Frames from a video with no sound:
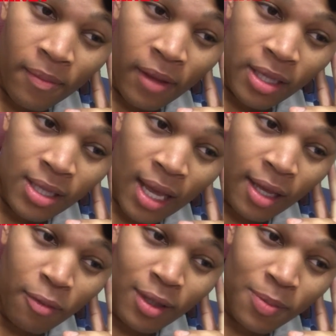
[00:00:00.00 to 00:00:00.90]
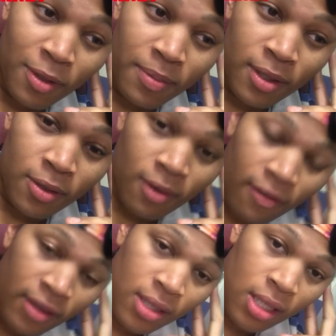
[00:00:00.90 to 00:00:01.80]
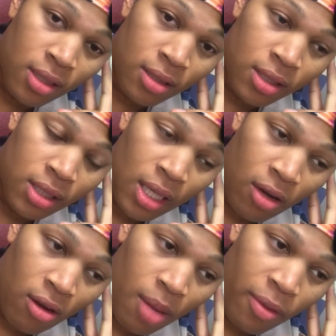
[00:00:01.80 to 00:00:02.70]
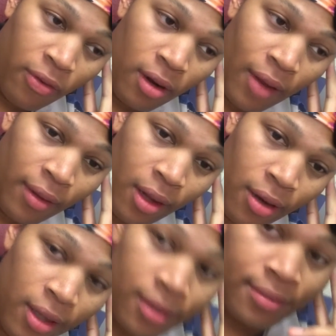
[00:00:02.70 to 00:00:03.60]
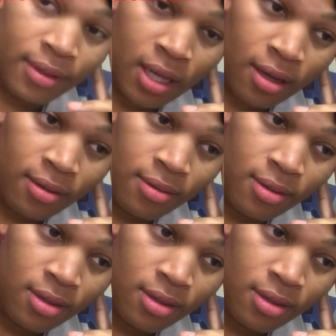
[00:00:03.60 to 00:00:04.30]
It's not, it wasn't supposed to be till 12:15. She said they're gonna come before 11:30, so.